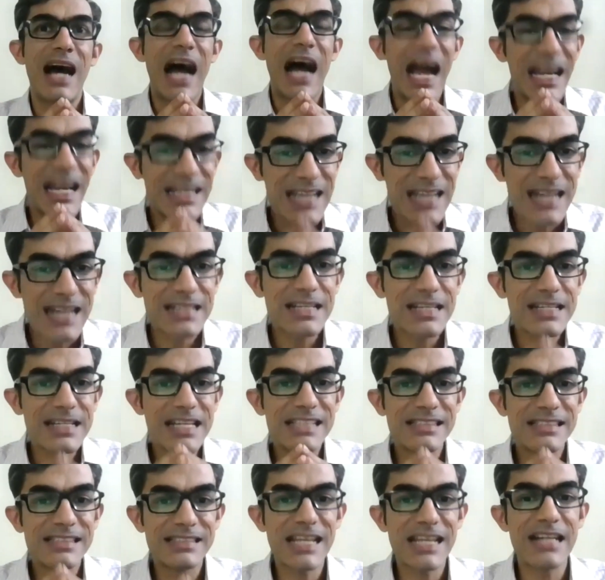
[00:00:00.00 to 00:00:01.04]

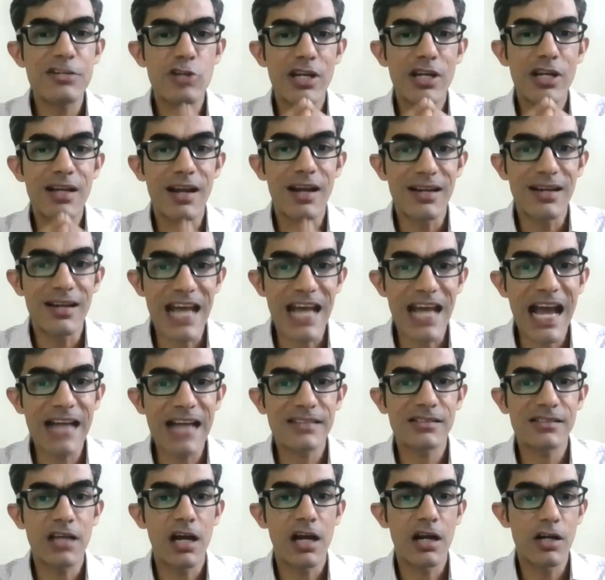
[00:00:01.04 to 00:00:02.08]
identity-centric
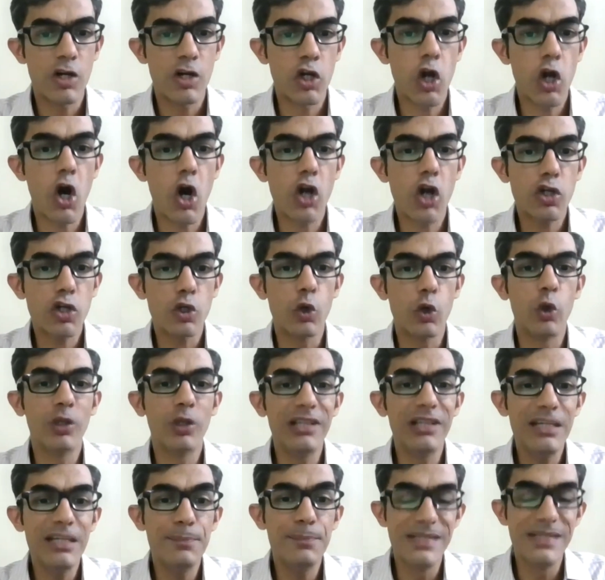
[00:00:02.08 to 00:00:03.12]
attacks are not
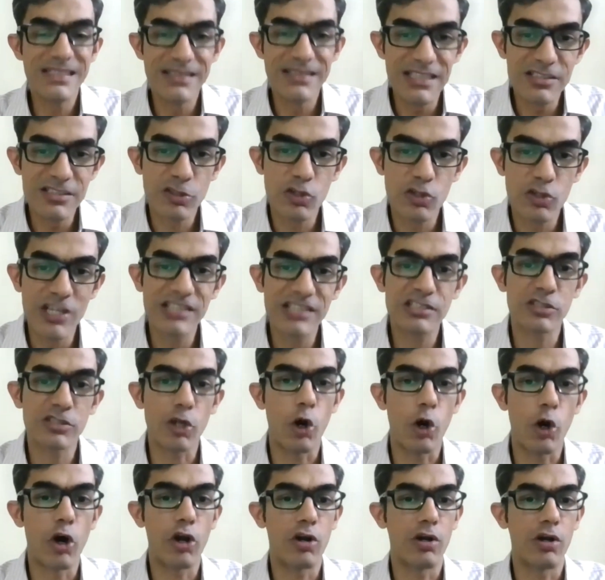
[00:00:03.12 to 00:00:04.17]
only business risks,
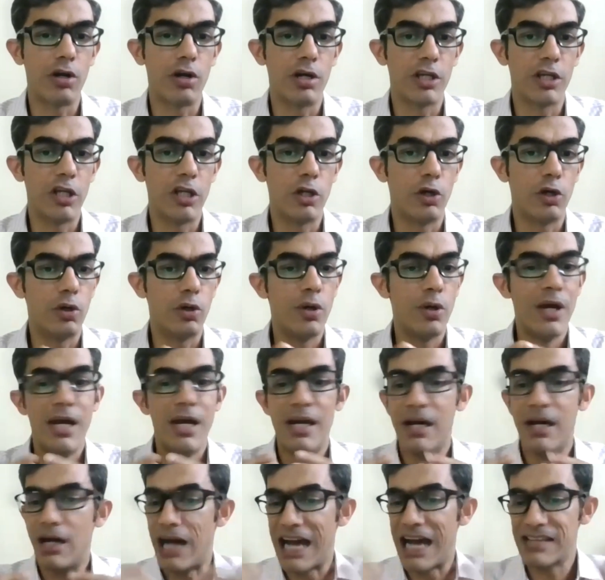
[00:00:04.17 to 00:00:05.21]
or,
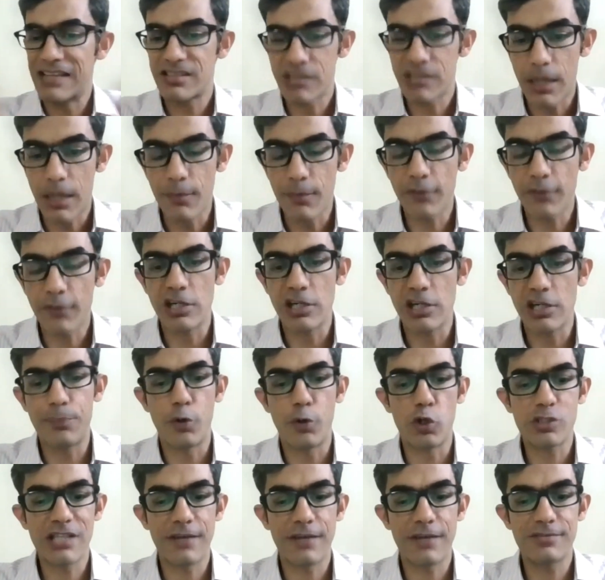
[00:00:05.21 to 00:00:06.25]
as some of the
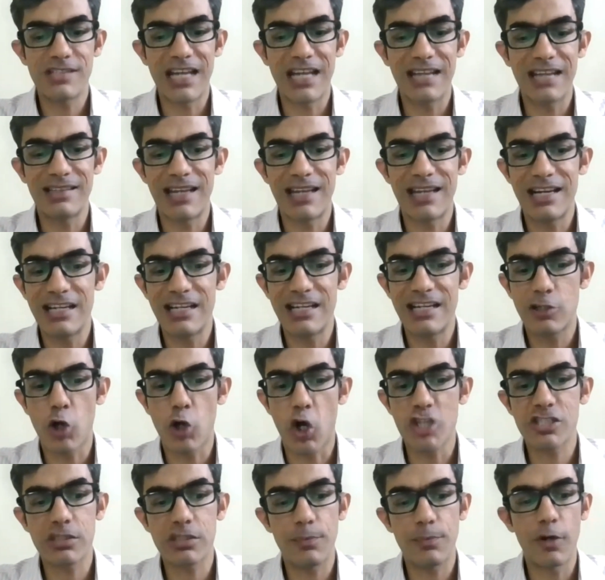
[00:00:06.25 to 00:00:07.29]
reports have said, that it
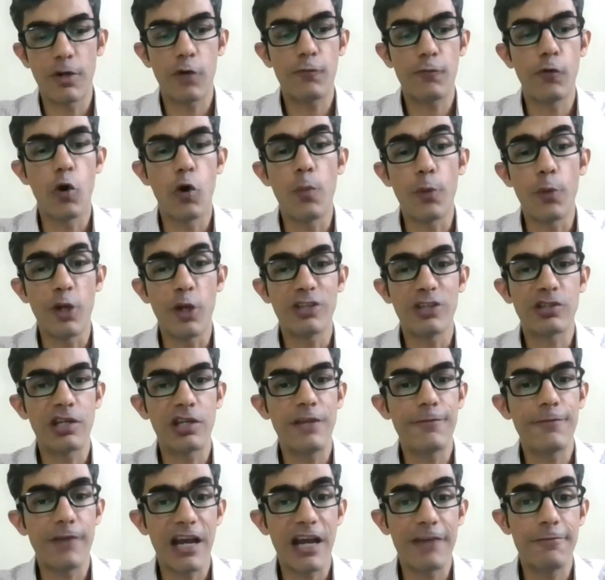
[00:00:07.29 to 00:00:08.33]
costs about
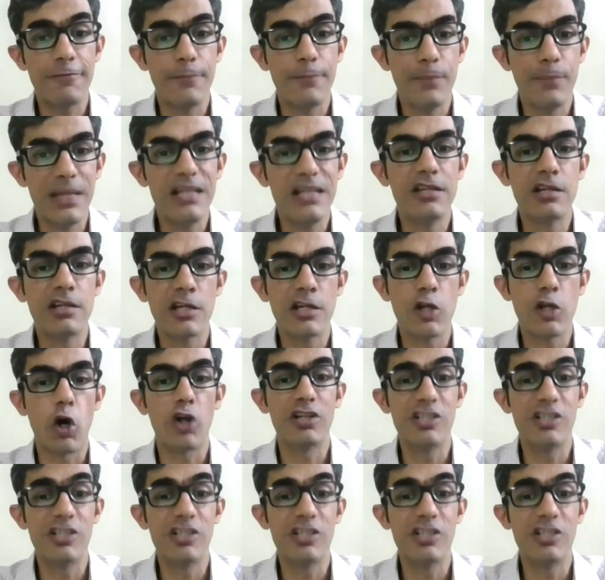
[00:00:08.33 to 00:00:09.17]
$4.35 million